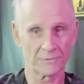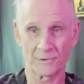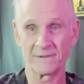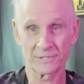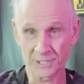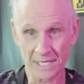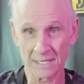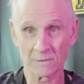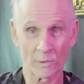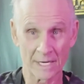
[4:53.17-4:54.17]
3 for
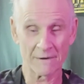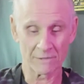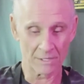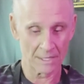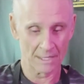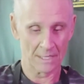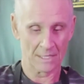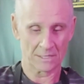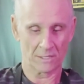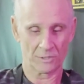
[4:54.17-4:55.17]
10, whatever.
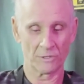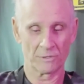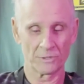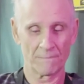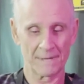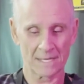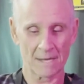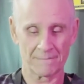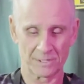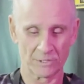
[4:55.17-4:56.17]
So you'll pick
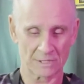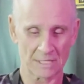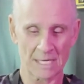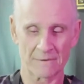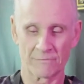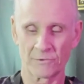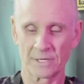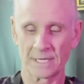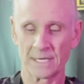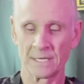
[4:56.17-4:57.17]
up and use a lot of
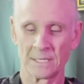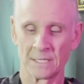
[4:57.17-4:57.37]
really,